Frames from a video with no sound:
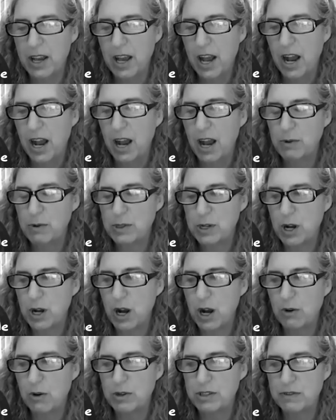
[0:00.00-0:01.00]
I was
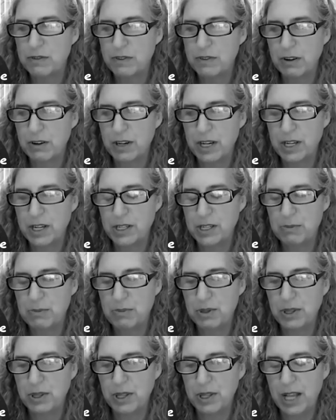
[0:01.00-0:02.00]
always very into
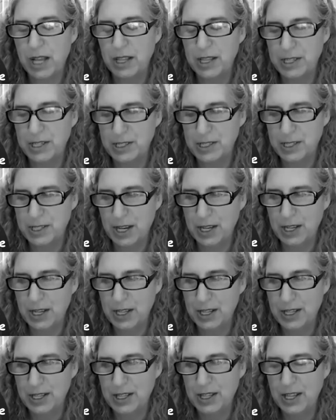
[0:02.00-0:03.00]
playlisting,
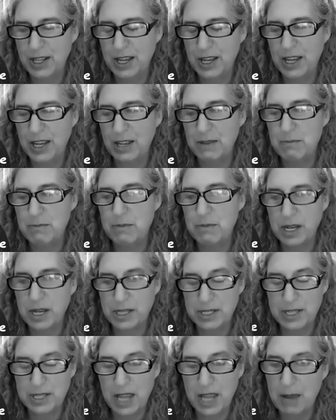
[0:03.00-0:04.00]
like, and
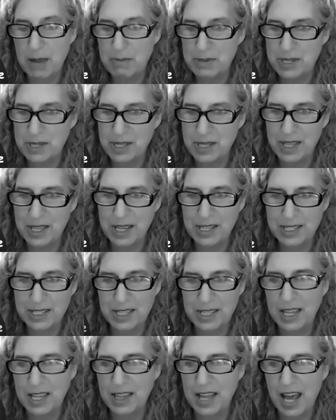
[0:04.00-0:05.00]
mixtapes and things
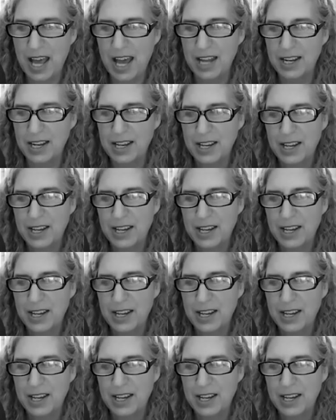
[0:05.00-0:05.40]
like that.